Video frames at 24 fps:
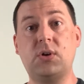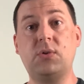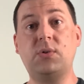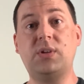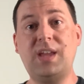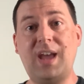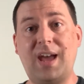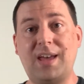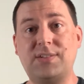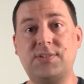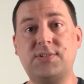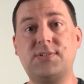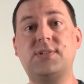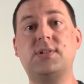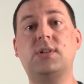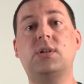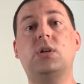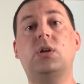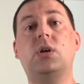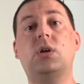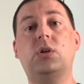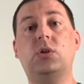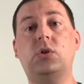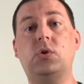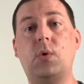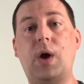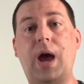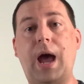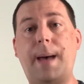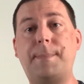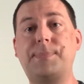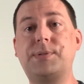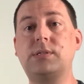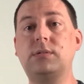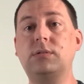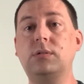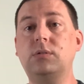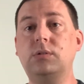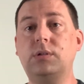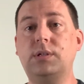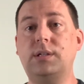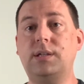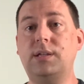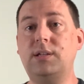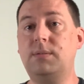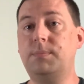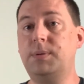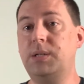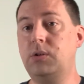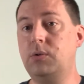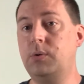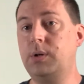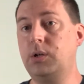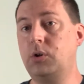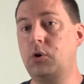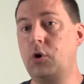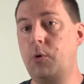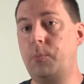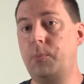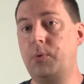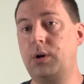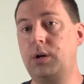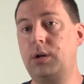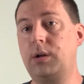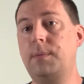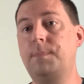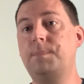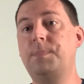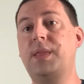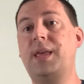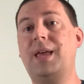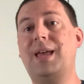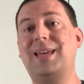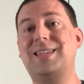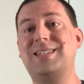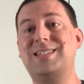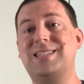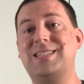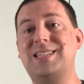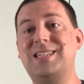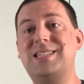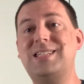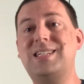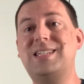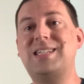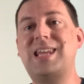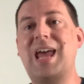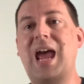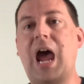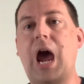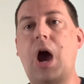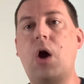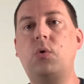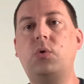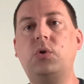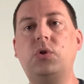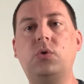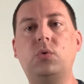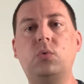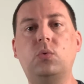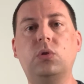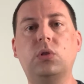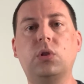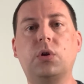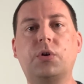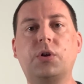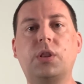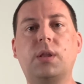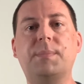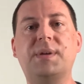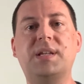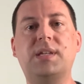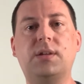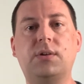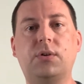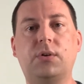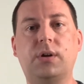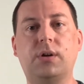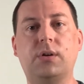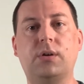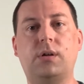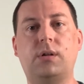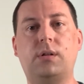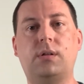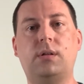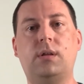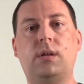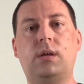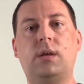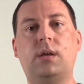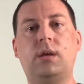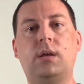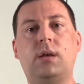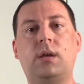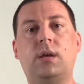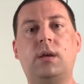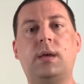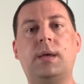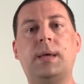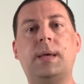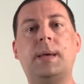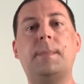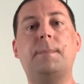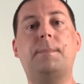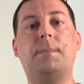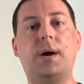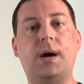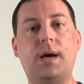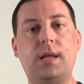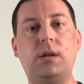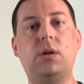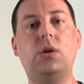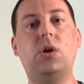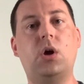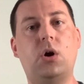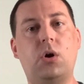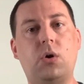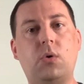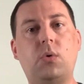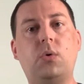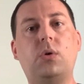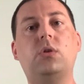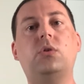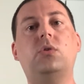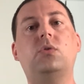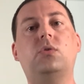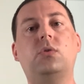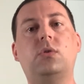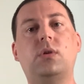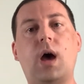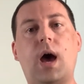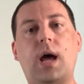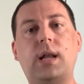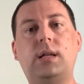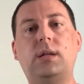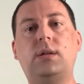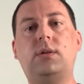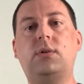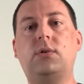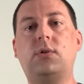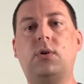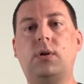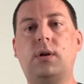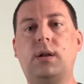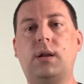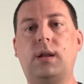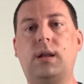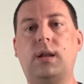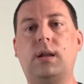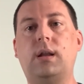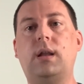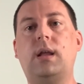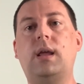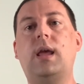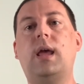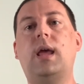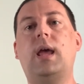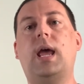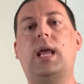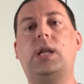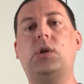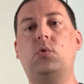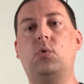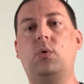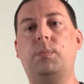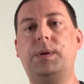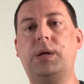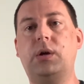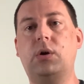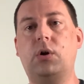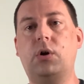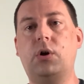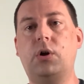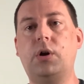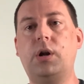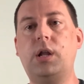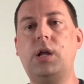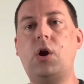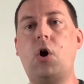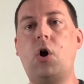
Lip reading: yes, you absolutely need to be doing your homework, as this is how you learn the material. But no, you do not need to turn it in, and you will be earning